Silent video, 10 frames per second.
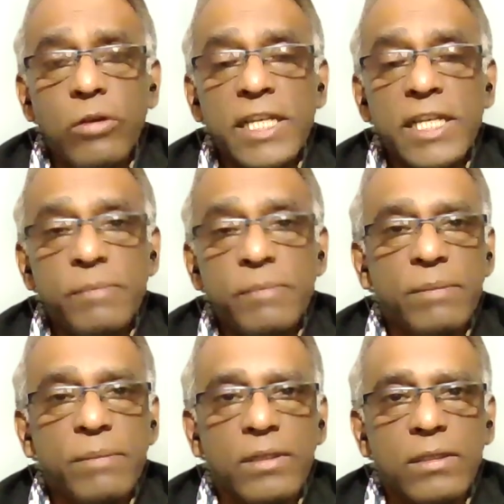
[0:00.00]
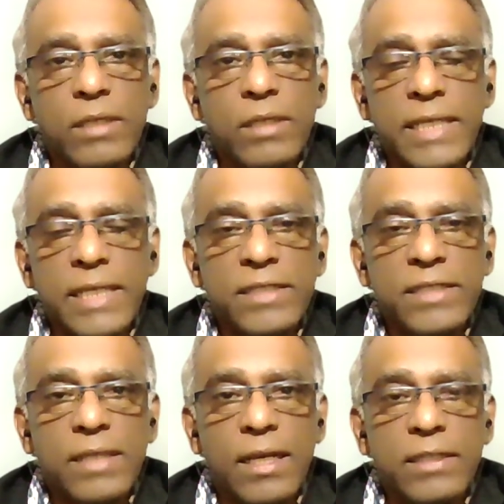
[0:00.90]
these people, the
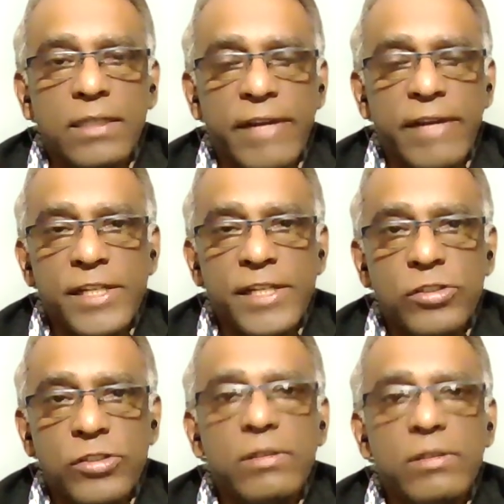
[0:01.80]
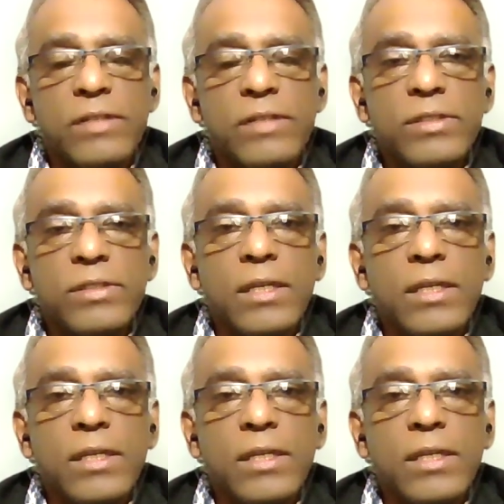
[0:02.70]
Iranian students,